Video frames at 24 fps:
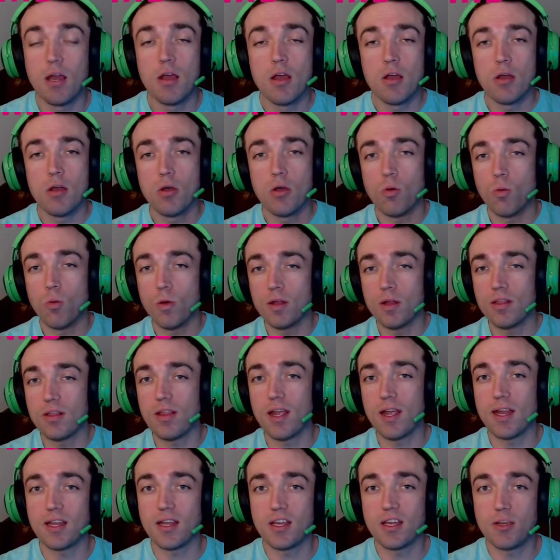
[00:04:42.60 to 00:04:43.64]
what
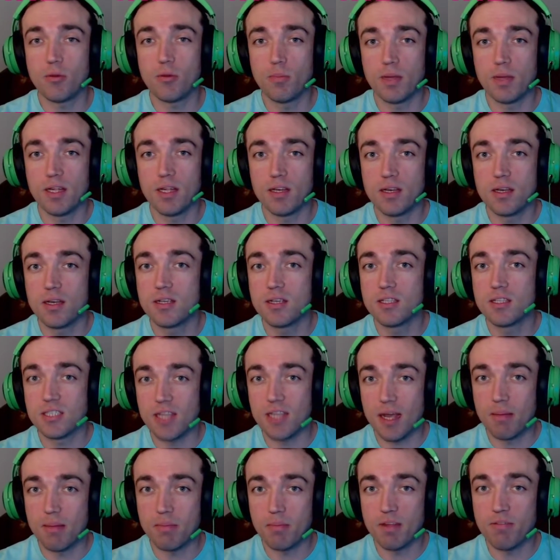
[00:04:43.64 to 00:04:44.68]
that human
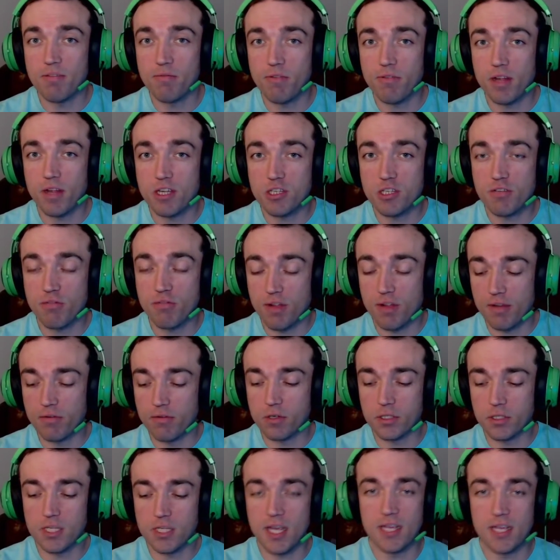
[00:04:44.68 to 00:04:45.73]
zombie flesh flavor
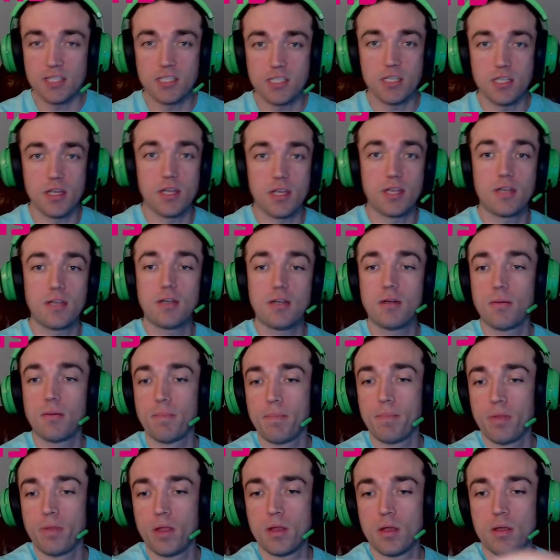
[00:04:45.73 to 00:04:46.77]
tastes like.
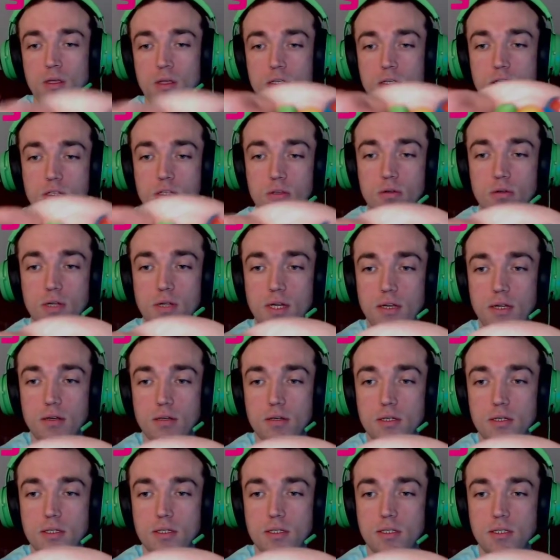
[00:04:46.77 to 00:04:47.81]
So
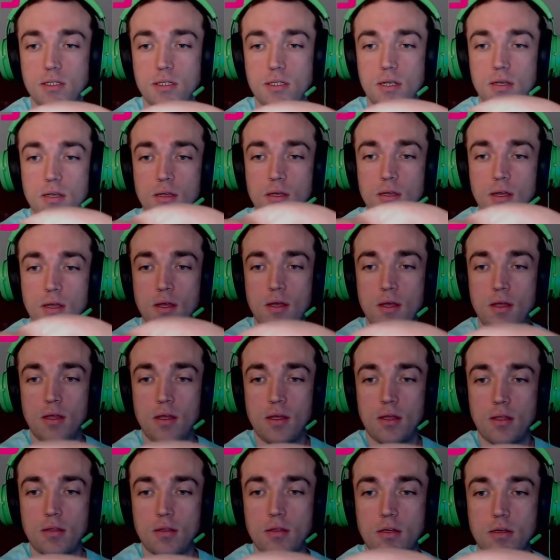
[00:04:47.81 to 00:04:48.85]
here's
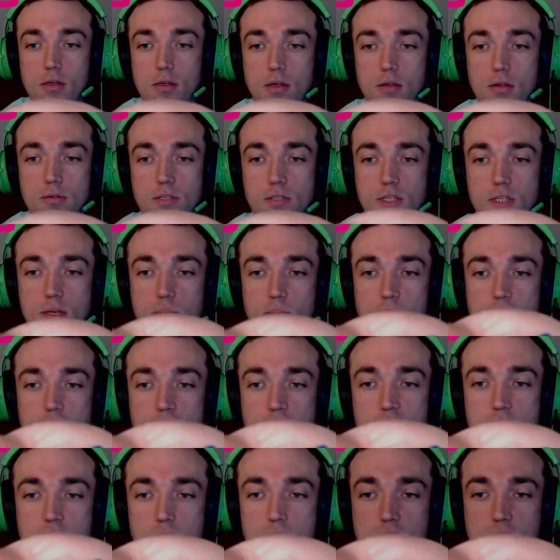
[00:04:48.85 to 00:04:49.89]
the close-up of
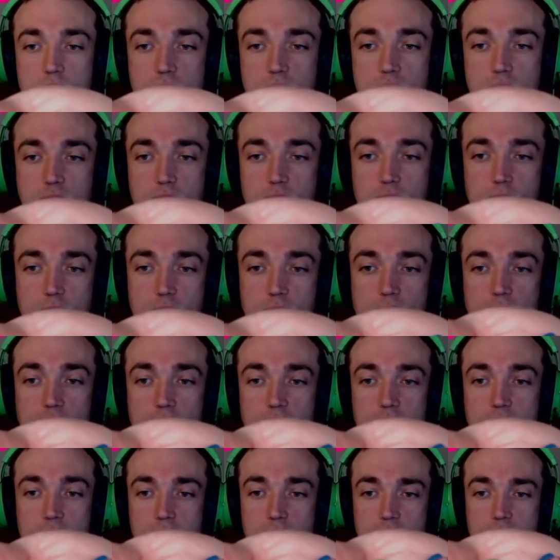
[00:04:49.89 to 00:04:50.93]
some of these Skittle
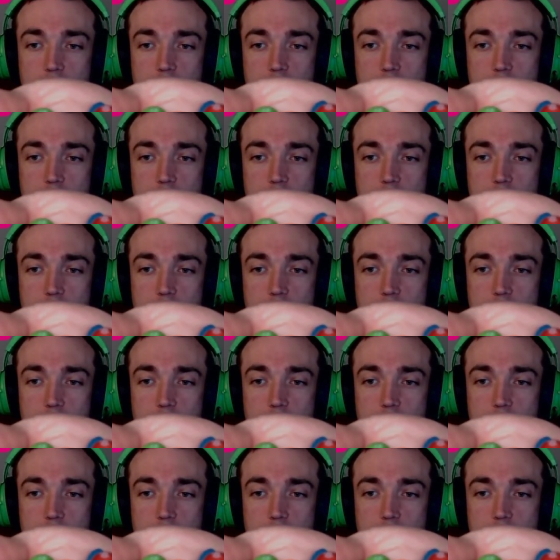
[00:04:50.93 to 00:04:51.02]
guys,